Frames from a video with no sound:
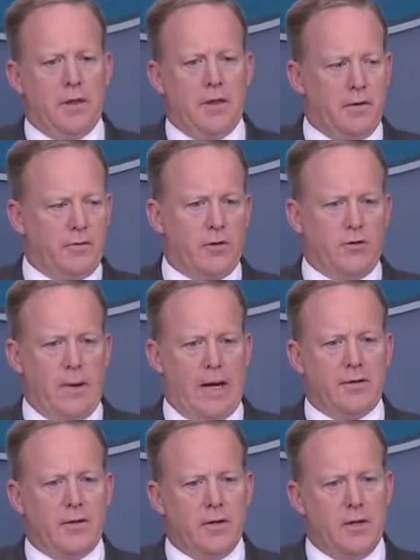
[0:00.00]
I, I, think this goes
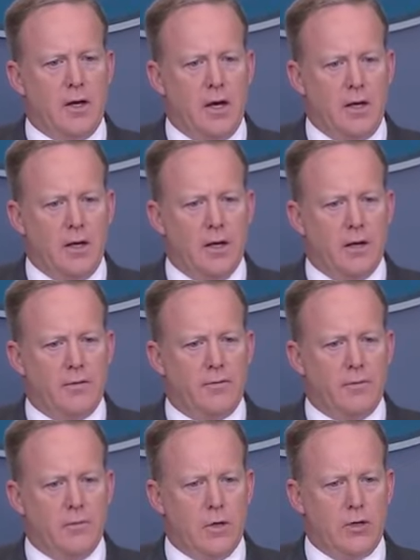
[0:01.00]
back to the nut
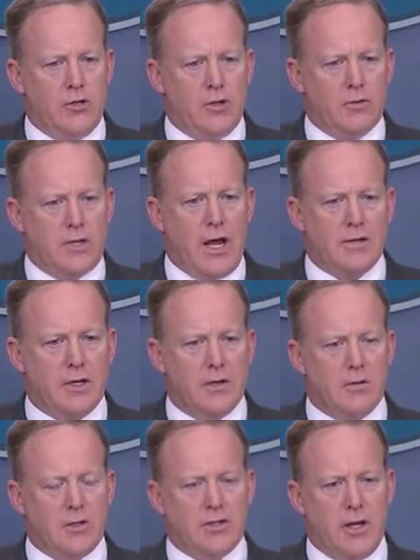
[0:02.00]
of what Jim was
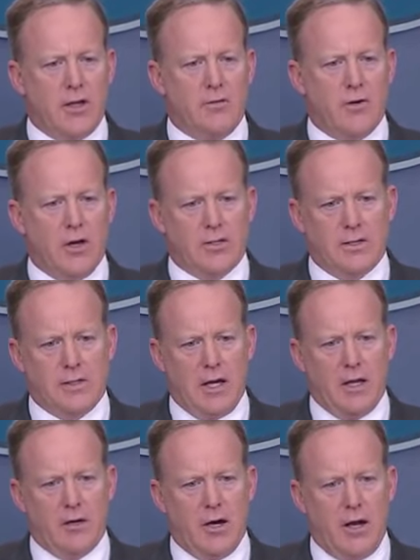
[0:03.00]
asking, which is I think for us to
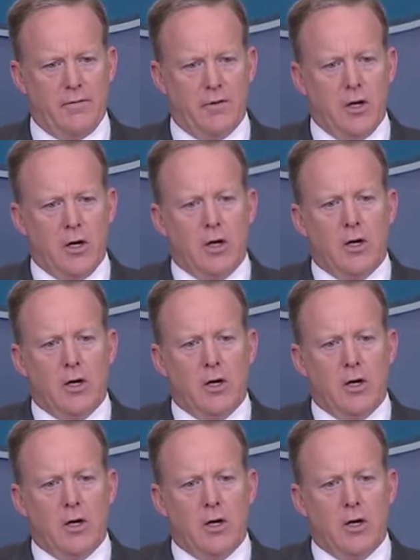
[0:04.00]
telegraph